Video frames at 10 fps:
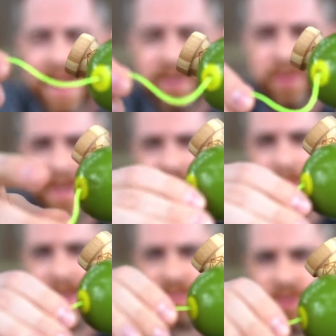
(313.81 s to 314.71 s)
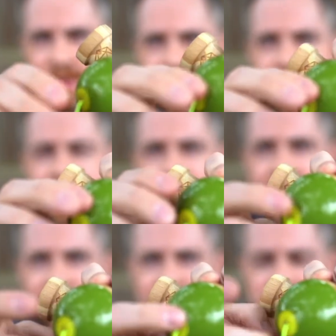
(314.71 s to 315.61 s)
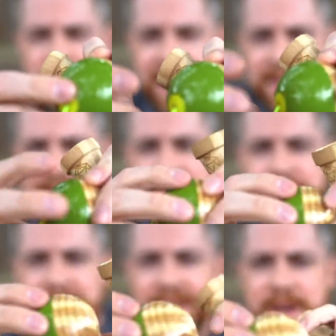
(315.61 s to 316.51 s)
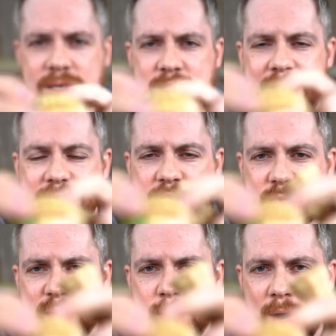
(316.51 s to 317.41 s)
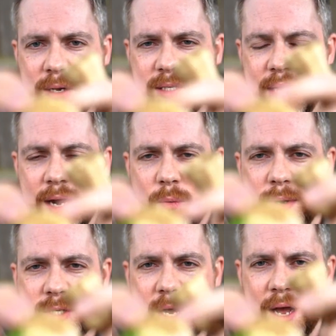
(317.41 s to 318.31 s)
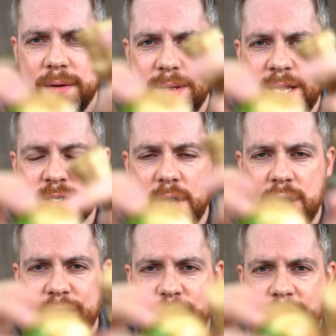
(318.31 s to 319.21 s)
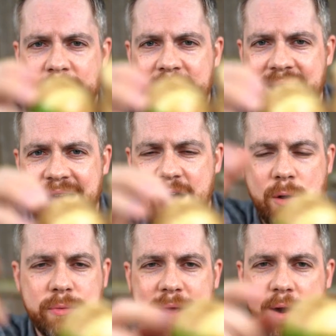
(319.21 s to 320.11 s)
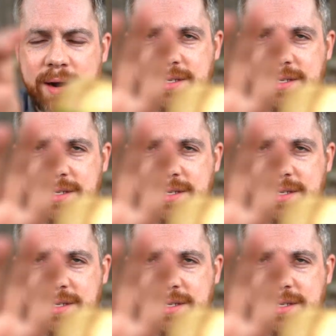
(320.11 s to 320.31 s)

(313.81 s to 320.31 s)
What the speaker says: Adrian Esteban string, right? For tracking, it also has three marks there, which each are for how old they are